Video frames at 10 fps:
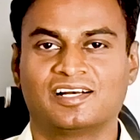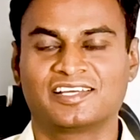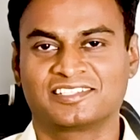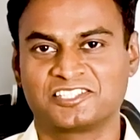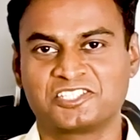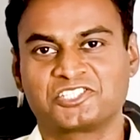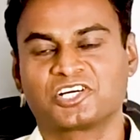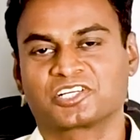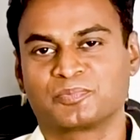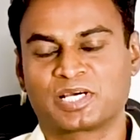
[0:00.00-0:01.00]
Hi, this is
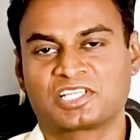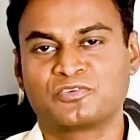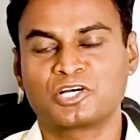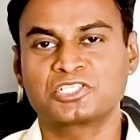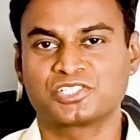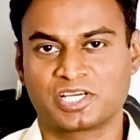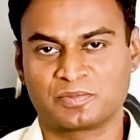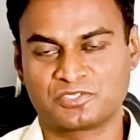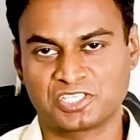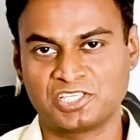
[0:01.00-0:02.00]
Dr. Bharadwaz. I am
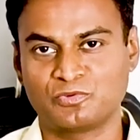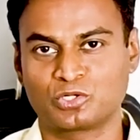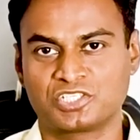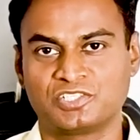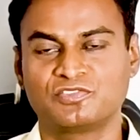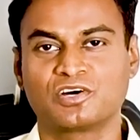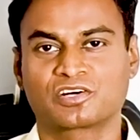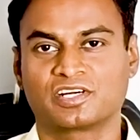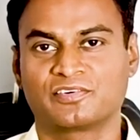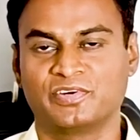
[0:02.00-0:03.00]
CEO and Chief
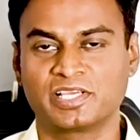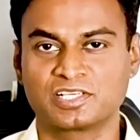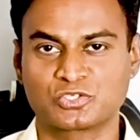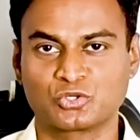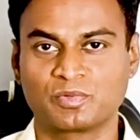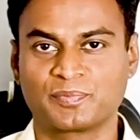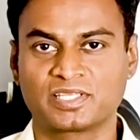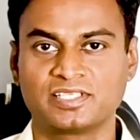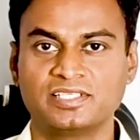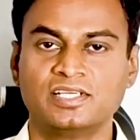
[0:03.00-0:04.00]
Doctor at Varicose
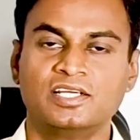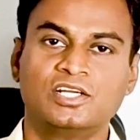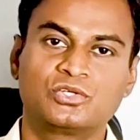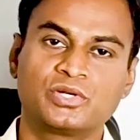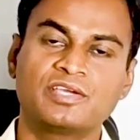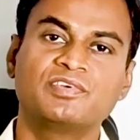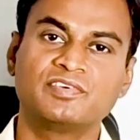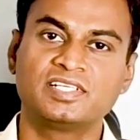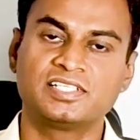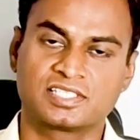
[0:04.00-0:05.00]
Homeopathy. Today we
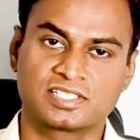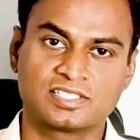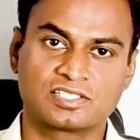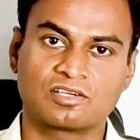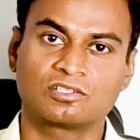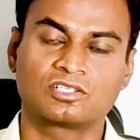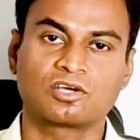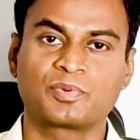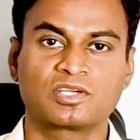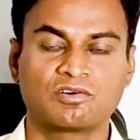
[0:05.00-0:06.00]
will discuss on the
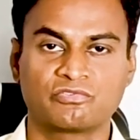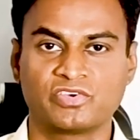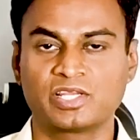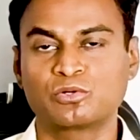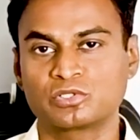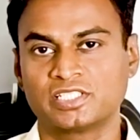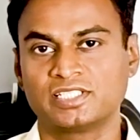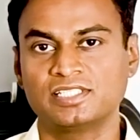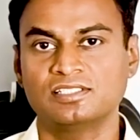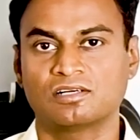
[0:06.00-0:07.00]
topic of
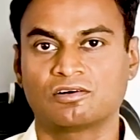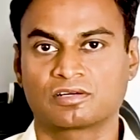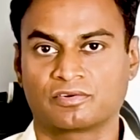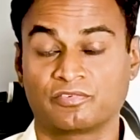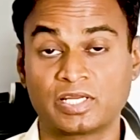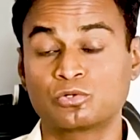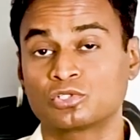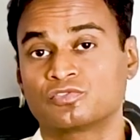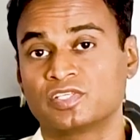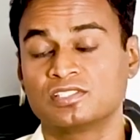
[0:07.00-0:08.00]
varicosity or
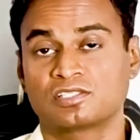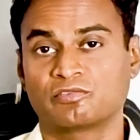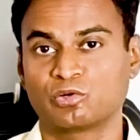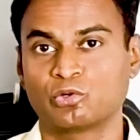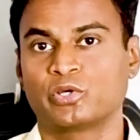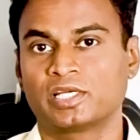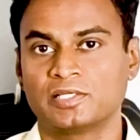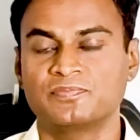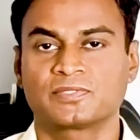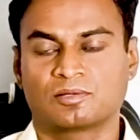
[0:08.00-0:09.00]
varicose veins of lower
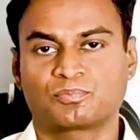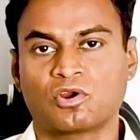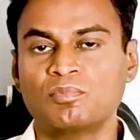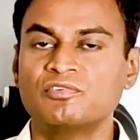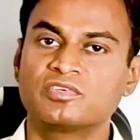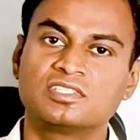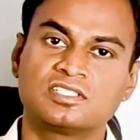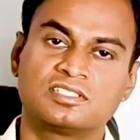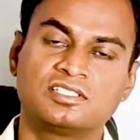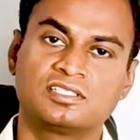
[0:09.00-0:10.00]
limbs. The problem with
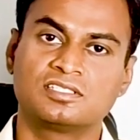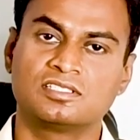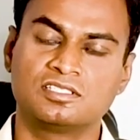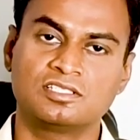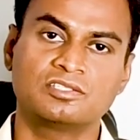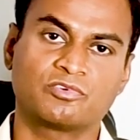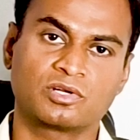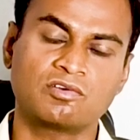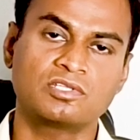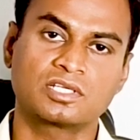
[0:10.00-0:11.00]
this disease is this is
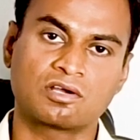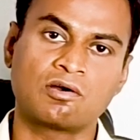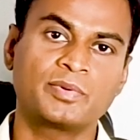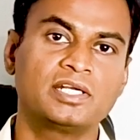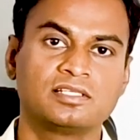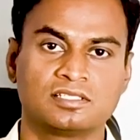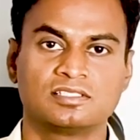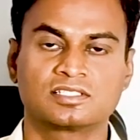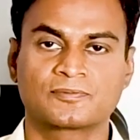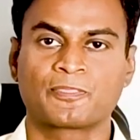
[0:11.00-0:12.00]
one of the common
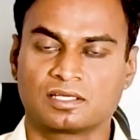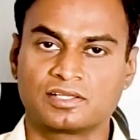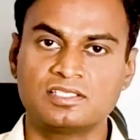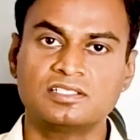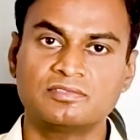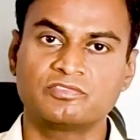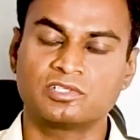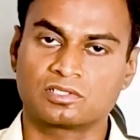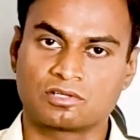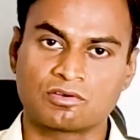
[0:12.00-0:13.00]
diseases. The reason we
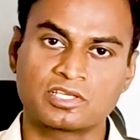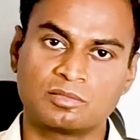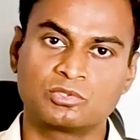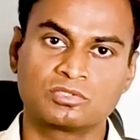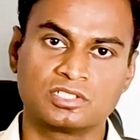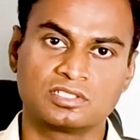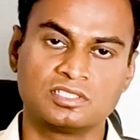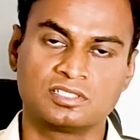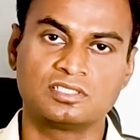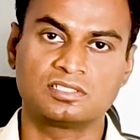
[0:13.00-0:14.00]
are talking about this
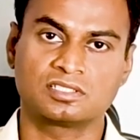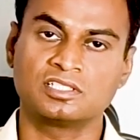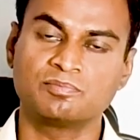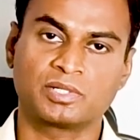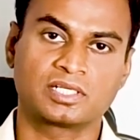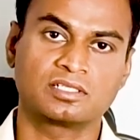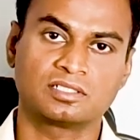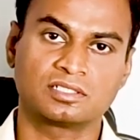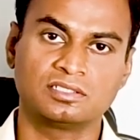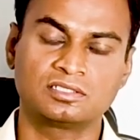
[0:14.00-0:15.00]
disease in
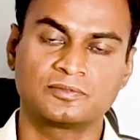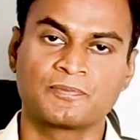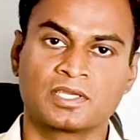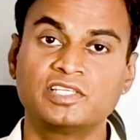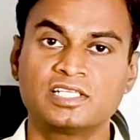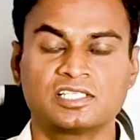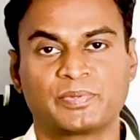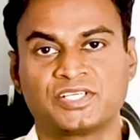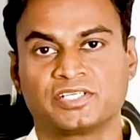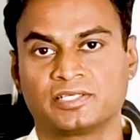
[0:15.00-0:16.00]
particular is if there is a
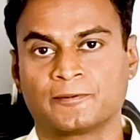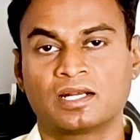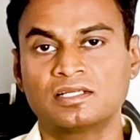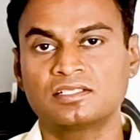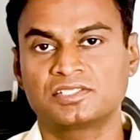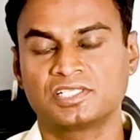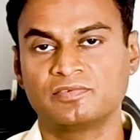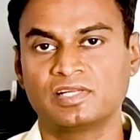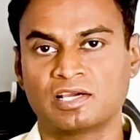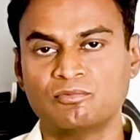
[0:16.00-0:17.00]
patient and she
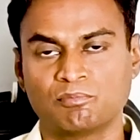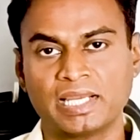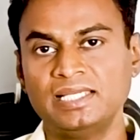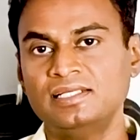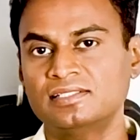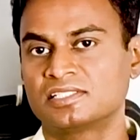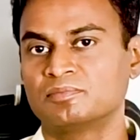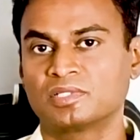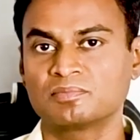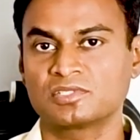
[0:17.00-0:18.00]
will have mild
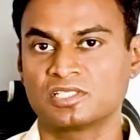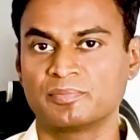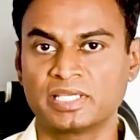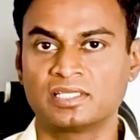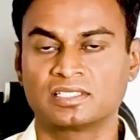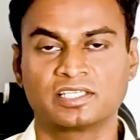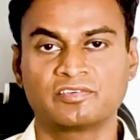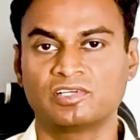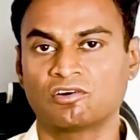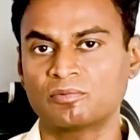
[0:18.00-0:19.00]
symptoms in the beginning, there
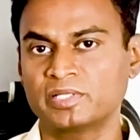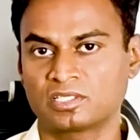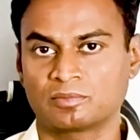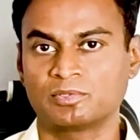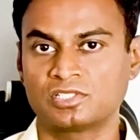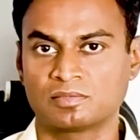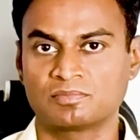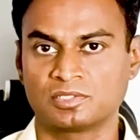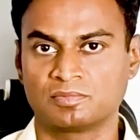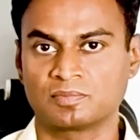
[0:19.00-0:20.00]
will not be troublesome
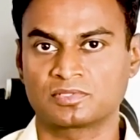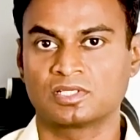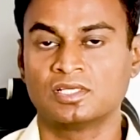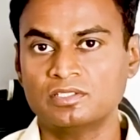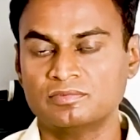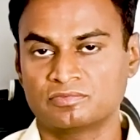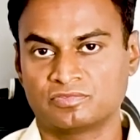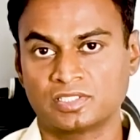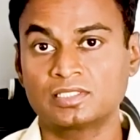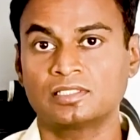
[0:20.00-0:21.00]
symptoms. Going
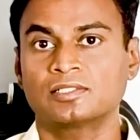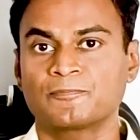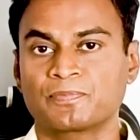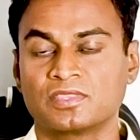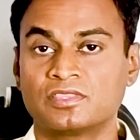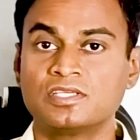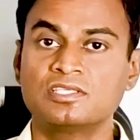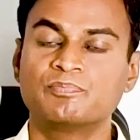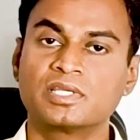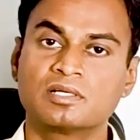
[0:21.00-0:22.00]
further,
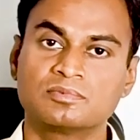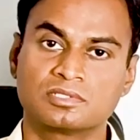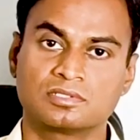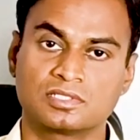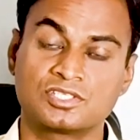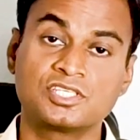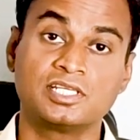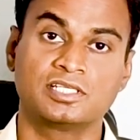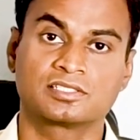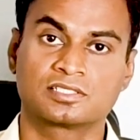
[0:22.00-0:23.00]
these becomes
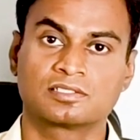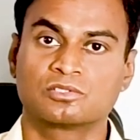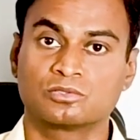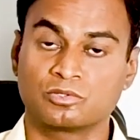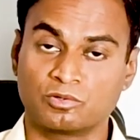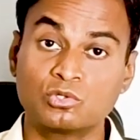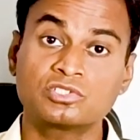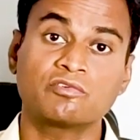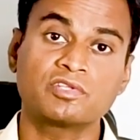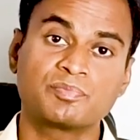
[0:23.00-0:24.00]
serious, so most
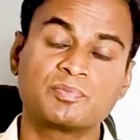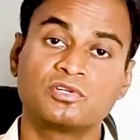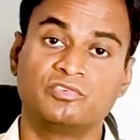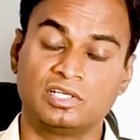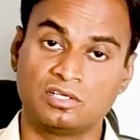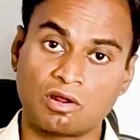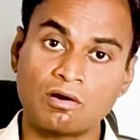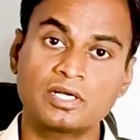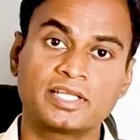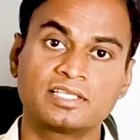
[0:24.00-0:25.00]
of the people will
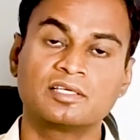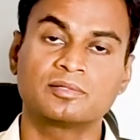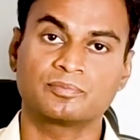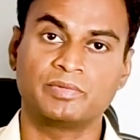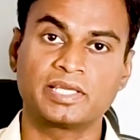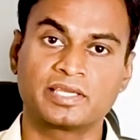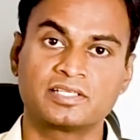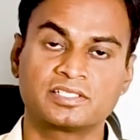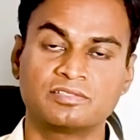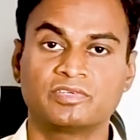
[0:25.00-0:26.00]
not take the
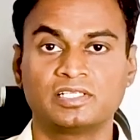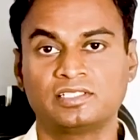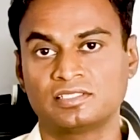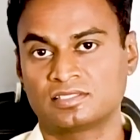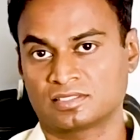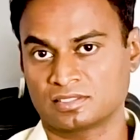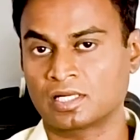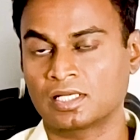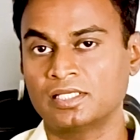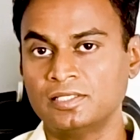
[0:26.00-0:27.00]
medication when it is
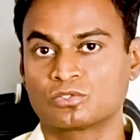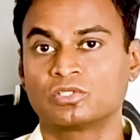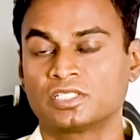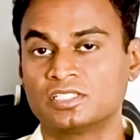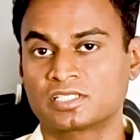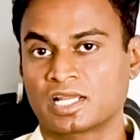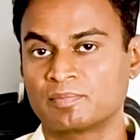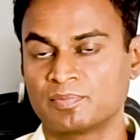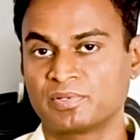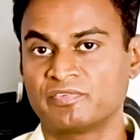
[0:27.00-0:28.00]
early, so that this can
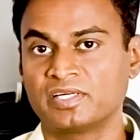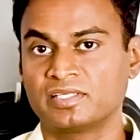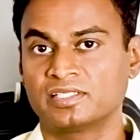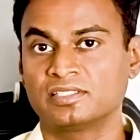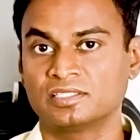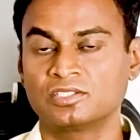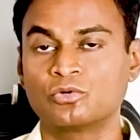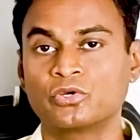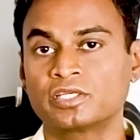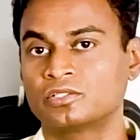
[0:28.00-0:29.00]
be prevented in
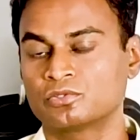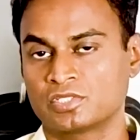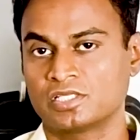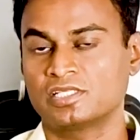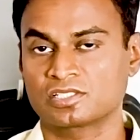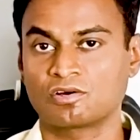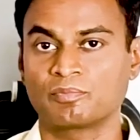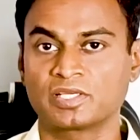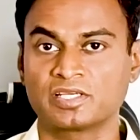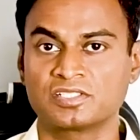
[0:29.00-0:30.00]
going into serious
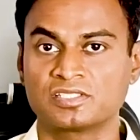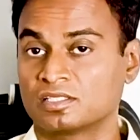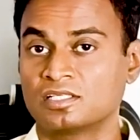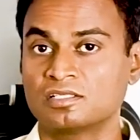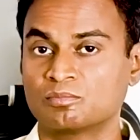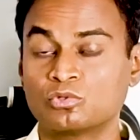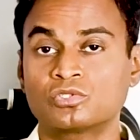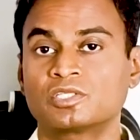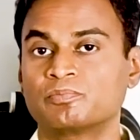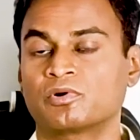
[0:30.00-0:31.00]
complications. That is the
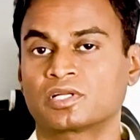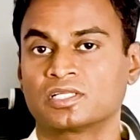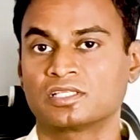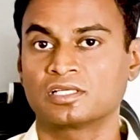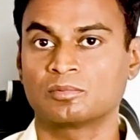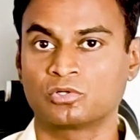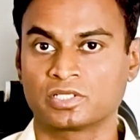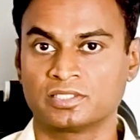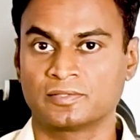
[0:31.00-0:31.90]
most important thing about it.